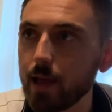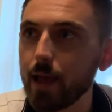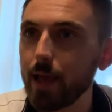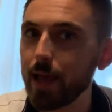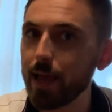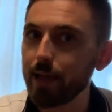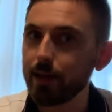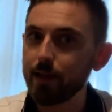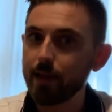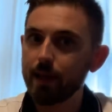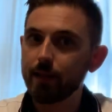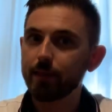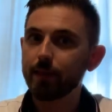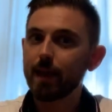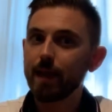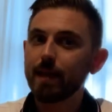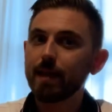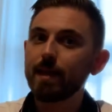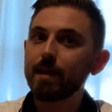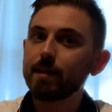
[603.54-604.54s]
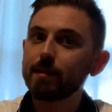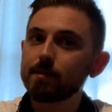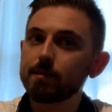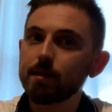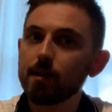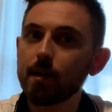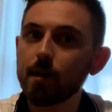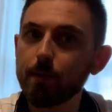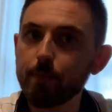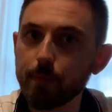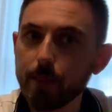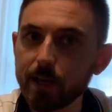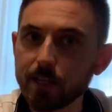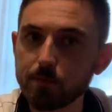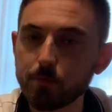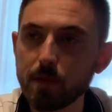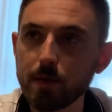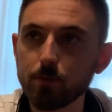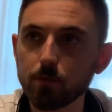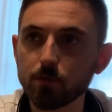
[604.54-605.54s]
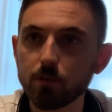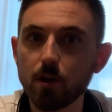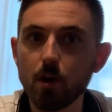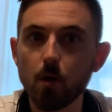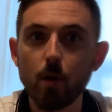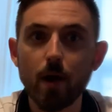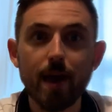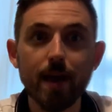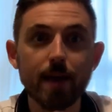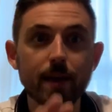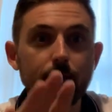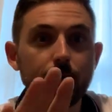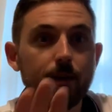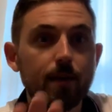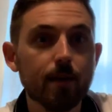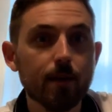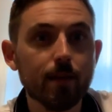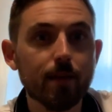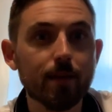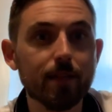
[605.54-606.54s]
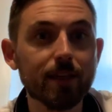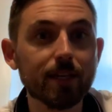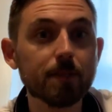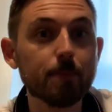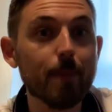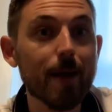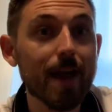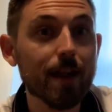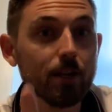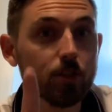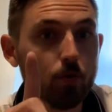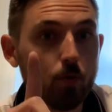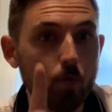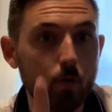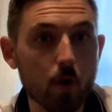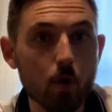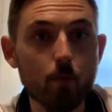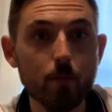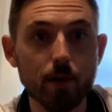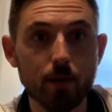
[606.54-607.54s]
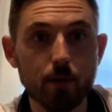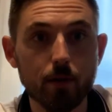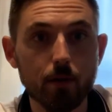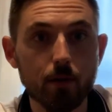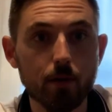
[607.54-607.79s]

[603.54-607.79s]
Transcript: and, and letting his, uh, his people know, hey, this man is a Roman.